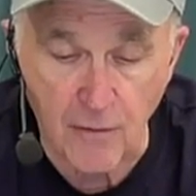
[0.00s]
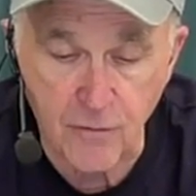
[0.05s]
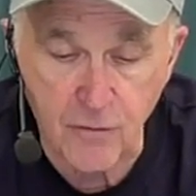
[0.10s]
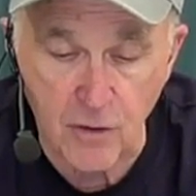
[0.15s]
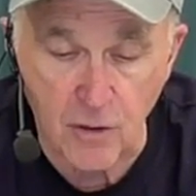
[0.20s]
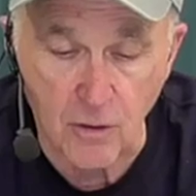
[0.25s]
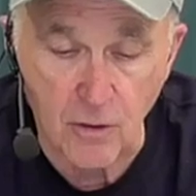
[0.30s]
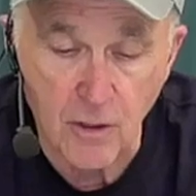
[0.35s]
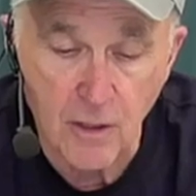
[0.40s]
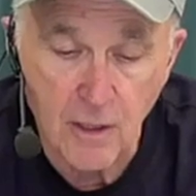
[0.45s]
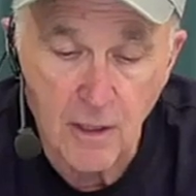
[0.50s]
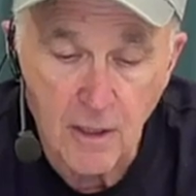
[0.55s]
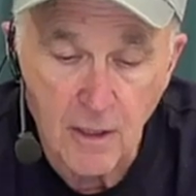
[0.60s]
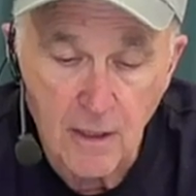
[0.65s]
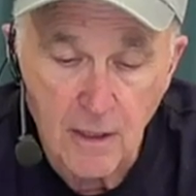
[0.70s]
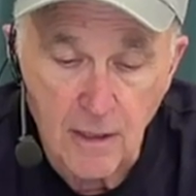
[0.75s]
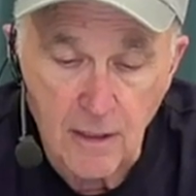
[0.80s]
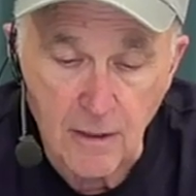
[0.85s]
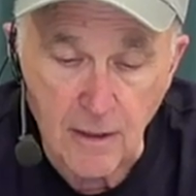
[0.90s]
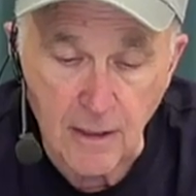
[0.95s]
So
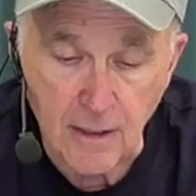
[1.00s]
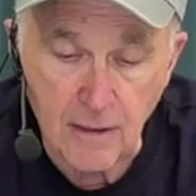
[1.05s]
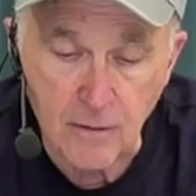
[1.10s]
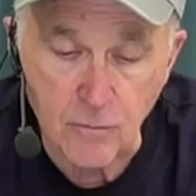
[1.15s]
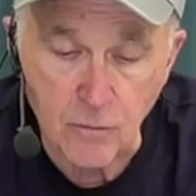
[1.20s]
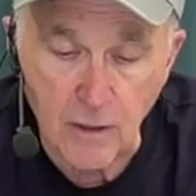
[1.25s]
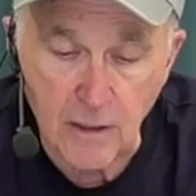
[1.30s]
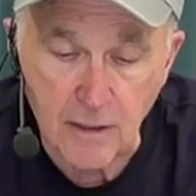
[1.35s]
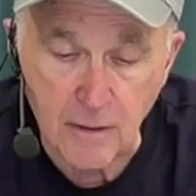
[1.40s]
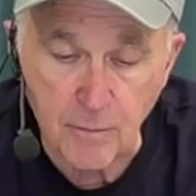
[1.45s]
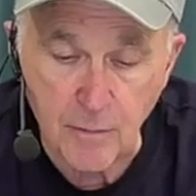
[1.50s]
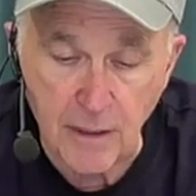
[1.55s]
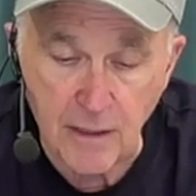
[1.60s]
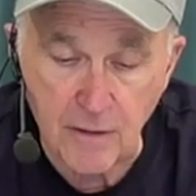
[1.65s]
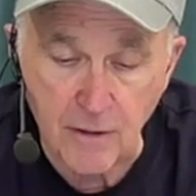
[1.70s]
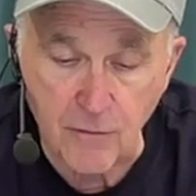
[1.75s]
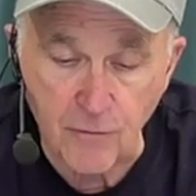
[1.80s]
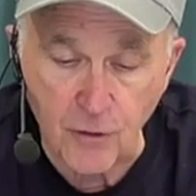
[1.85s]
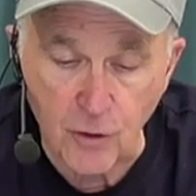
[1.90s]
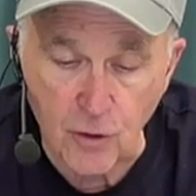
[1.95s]
I'd recommend,
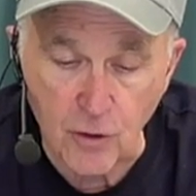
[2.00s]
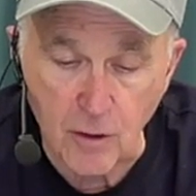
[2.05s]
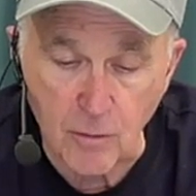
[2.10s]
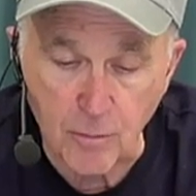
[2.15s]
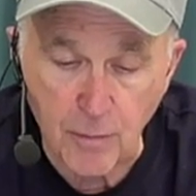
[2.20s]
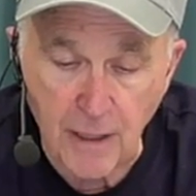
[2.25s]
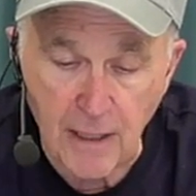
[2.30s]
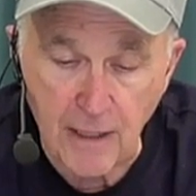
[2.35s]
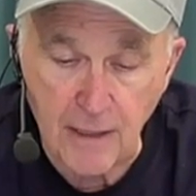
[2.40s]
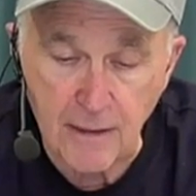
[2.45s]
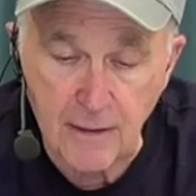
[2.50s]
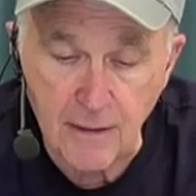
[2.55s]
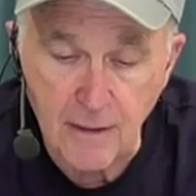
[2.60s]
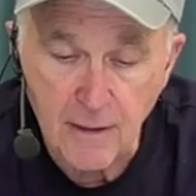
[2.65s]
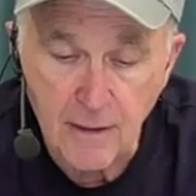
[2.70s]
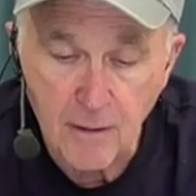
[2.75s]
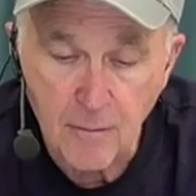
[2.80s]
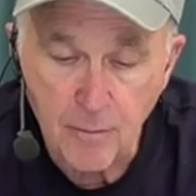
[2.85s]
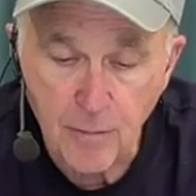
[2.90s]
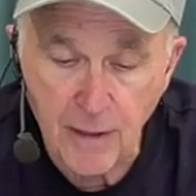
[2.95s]
if you're going to buy it,
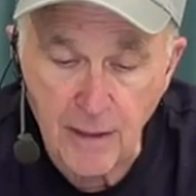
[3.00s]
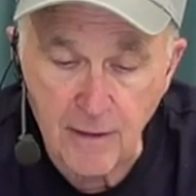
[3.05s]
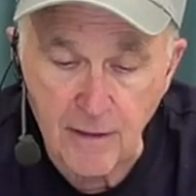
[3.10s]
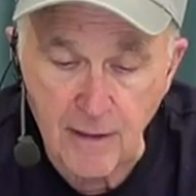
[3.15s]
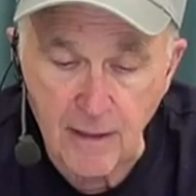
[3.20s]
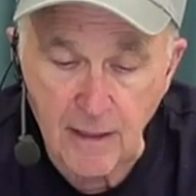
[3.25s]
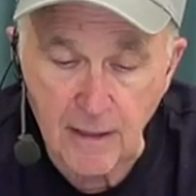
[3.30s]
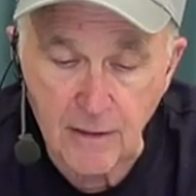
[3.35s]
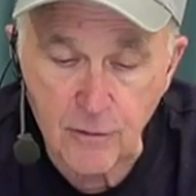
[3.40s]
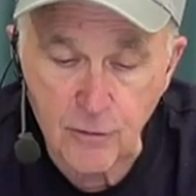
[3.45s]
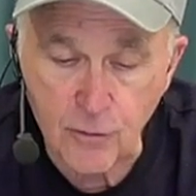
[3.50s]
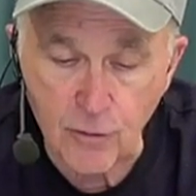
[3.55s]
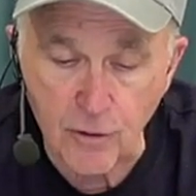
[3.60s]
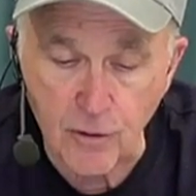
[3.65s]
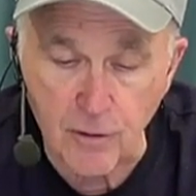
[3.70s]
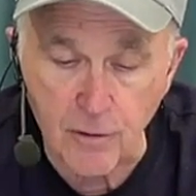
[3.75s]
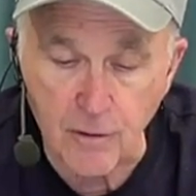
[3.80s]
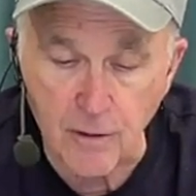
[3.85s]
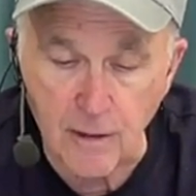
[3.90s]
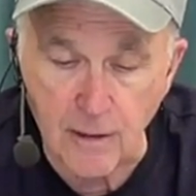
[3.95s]
pay the
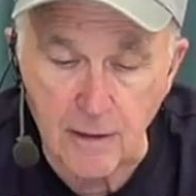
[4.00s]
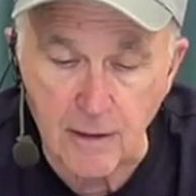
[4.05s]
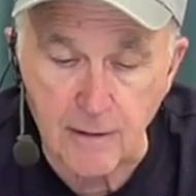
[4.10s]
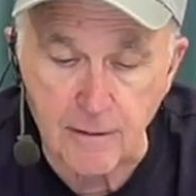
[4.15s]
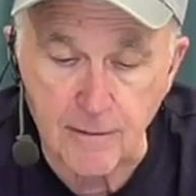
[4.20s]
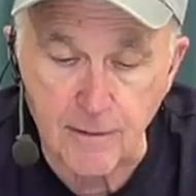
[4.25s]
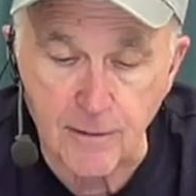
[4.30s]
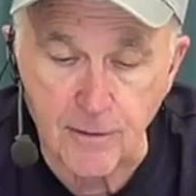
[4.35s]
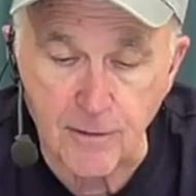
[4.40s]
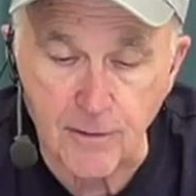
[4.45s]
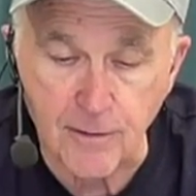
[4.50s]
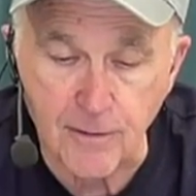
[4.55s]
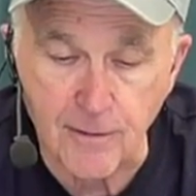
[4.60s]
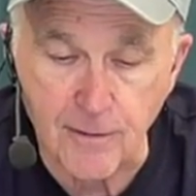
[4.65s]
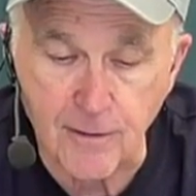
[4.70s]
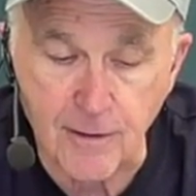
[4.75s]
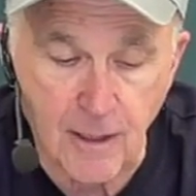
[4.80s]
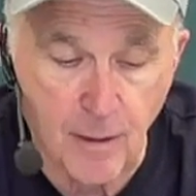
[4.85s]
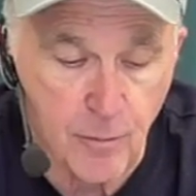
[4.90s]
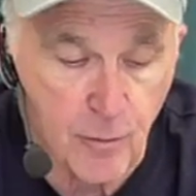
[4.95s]
extra
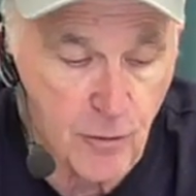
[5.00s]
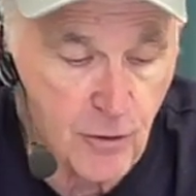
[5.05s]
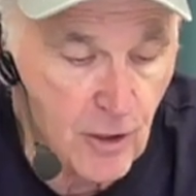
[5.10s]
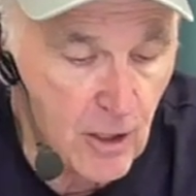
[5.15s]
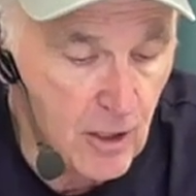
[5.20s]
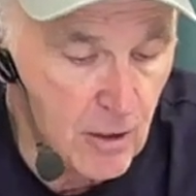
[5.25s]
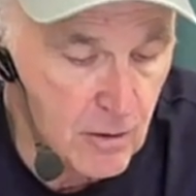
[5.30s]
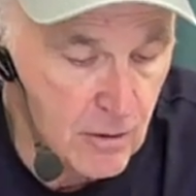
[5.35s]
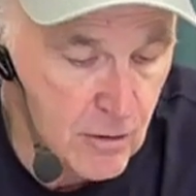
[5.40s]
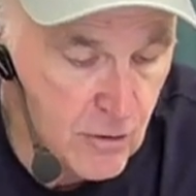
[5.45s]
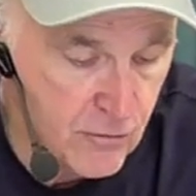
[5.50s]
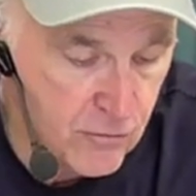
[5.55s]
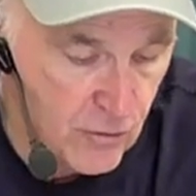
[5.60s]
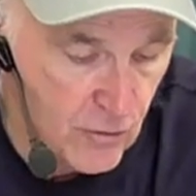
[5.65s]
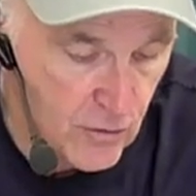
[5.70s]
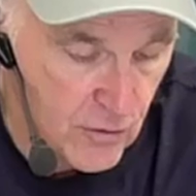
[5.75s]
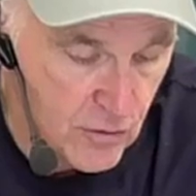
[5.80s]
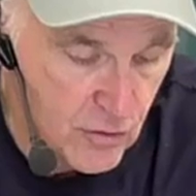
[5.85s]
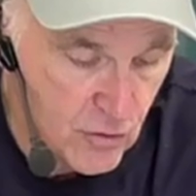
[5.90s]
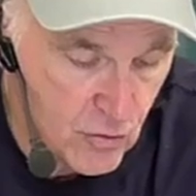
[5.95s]
couple dollars for
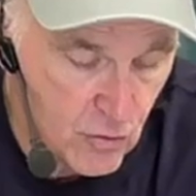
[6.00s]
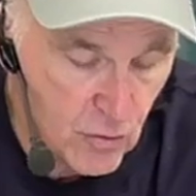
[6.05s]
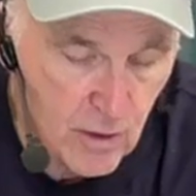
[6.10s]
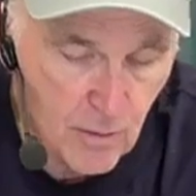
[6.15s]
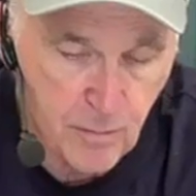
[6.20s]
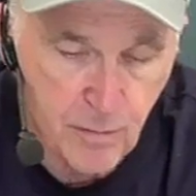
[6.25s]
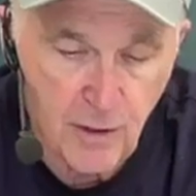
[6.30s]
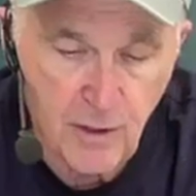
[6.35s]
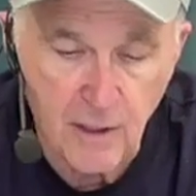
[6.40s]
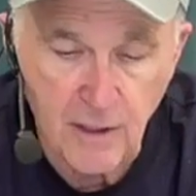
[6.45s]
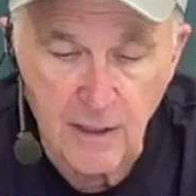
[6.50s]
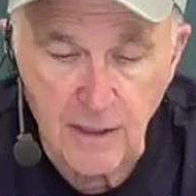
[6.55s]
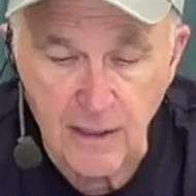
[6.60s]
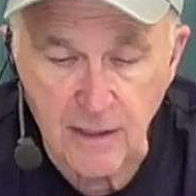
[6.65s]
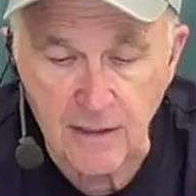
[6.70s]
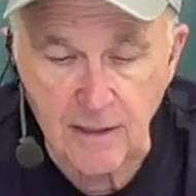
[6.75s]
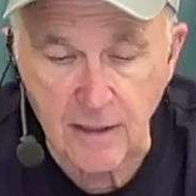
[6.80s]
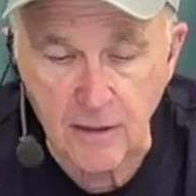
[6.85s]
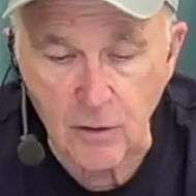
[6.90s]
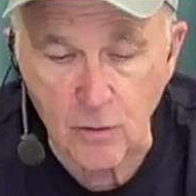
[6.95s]
the strip
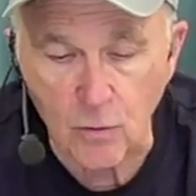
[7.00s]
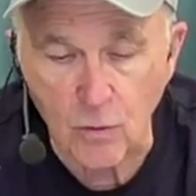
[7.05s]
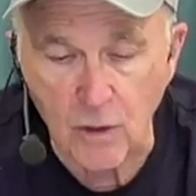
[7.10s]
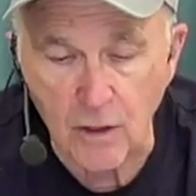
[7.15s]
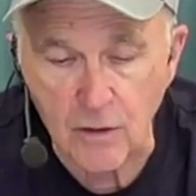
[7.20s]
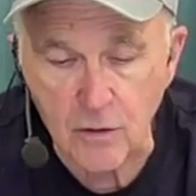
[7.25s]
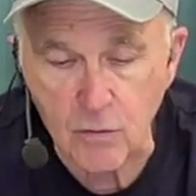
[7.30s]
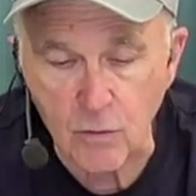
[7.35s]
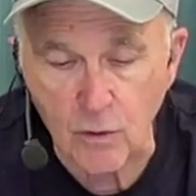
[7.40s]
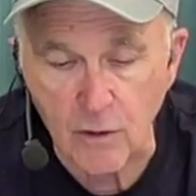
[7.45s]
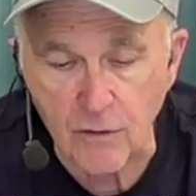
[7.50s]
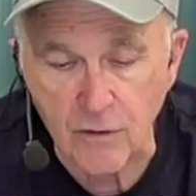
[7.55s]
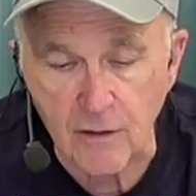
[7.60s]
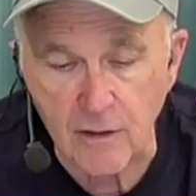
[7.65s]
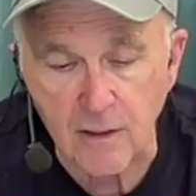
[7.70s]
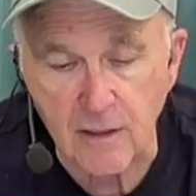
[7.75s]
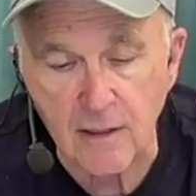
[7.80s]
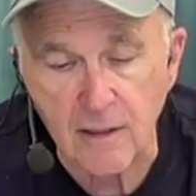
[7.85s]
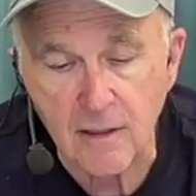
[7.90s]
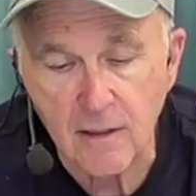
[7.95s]
and get the ones with
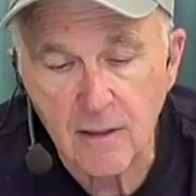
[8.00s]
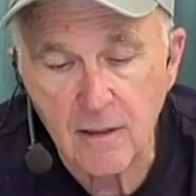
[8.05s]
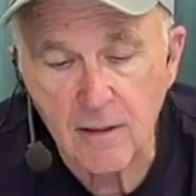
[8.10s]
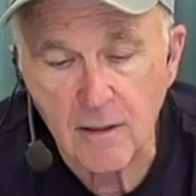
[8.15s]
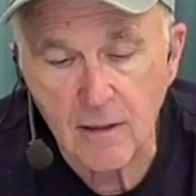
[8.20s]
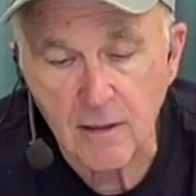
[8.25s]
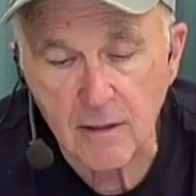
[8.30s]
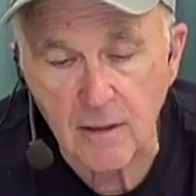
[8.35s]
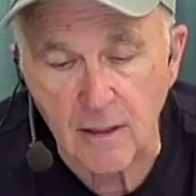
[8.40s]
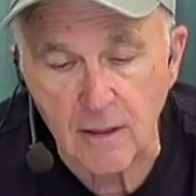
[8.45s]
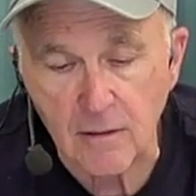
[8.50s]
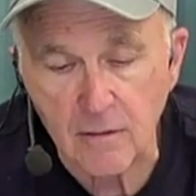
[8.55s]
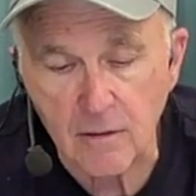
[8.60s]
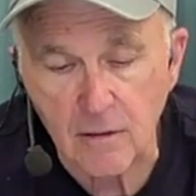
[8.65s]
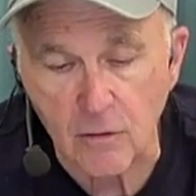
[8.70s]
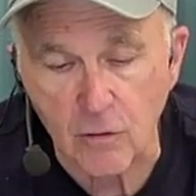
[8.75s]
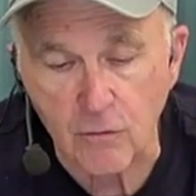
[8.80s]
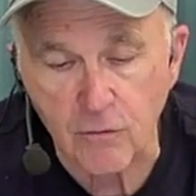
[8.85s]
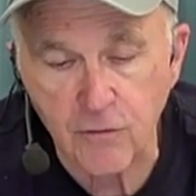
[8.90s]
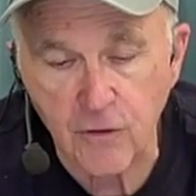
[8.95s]
the
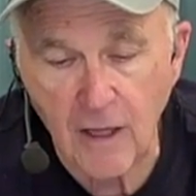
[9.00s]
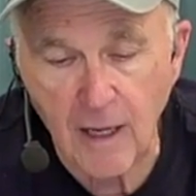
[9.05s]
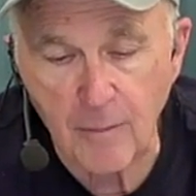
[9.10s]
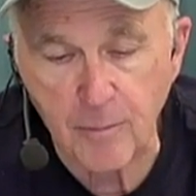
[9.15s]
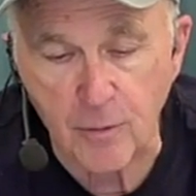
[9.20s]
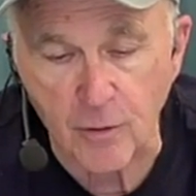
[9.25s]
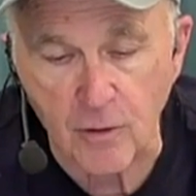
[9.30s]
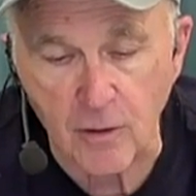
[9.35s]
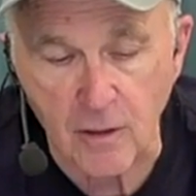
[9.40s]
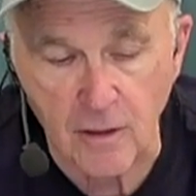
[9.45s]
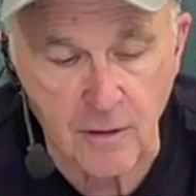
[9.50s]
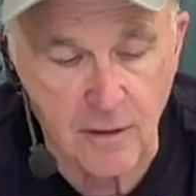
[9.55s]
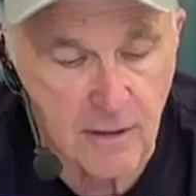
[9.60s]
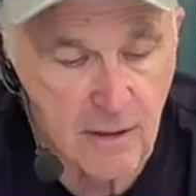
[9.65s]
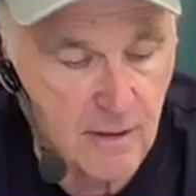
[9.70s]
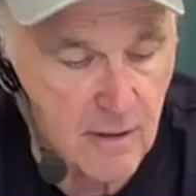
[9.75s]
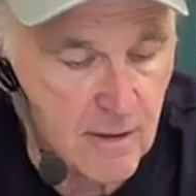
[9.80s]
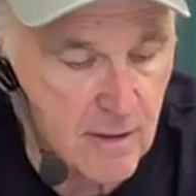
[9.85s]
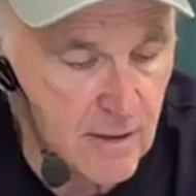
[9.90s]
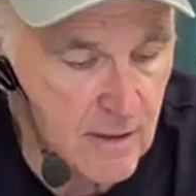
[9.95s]
little flapper on
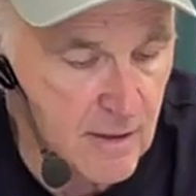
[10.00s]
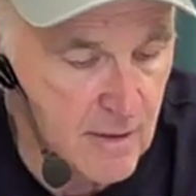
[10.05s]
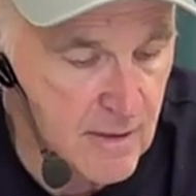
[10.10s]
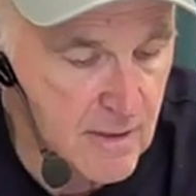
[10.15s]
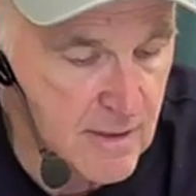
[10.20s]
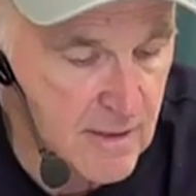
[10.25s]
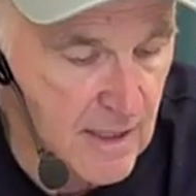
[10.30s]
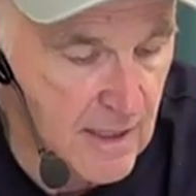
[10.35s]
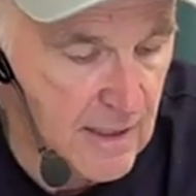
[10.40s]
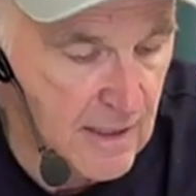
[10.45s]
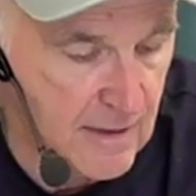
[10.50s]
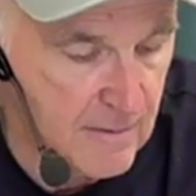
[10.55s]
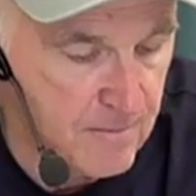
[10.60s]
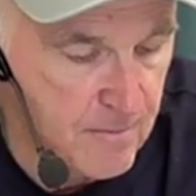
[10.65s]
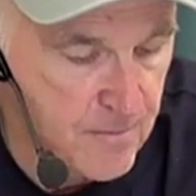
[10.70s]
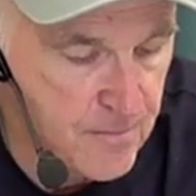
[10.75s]
the inside.